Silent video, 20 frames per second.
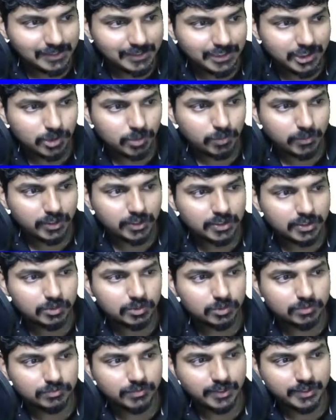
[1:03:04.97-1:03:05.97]
equal
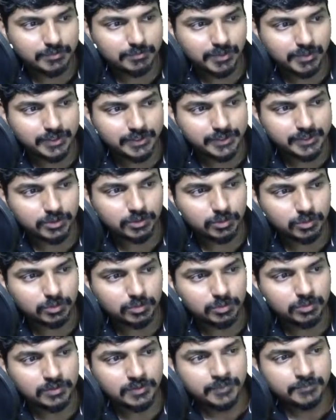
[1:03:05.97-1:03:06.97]
to 1 by
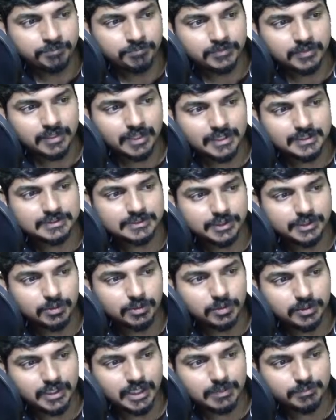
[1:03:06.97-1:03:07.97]
2, guys,
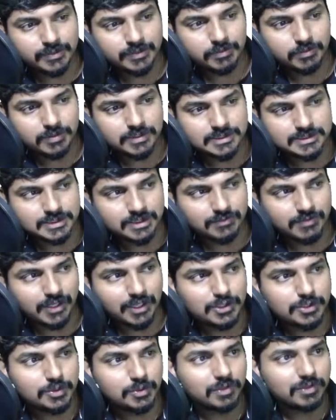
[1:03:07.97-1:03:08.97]
you tell me what is the
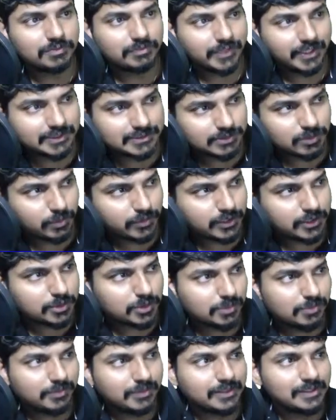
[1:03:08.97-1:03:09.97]
value of x going
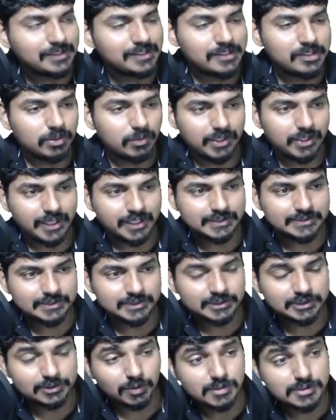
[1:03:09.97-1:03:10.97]
to be. Well, x
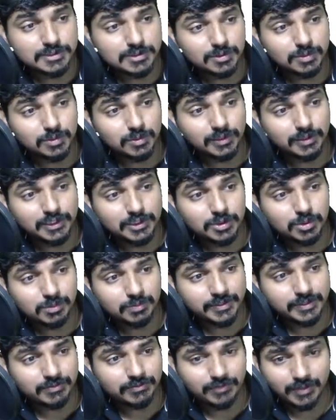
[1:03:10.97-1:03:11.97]
is also going to
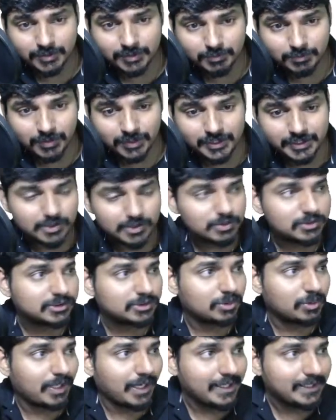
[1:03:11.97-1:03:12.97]
be 1 by 2.
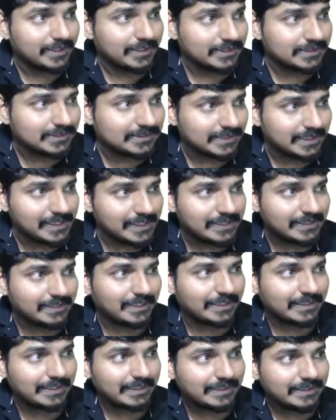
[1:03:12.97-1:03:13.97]
So I can say
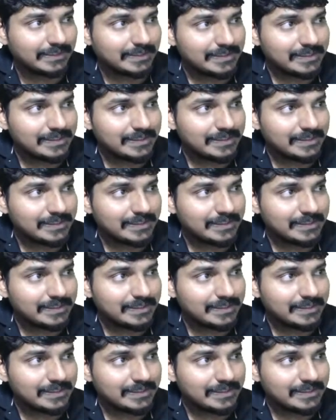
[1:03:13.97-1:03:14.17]
that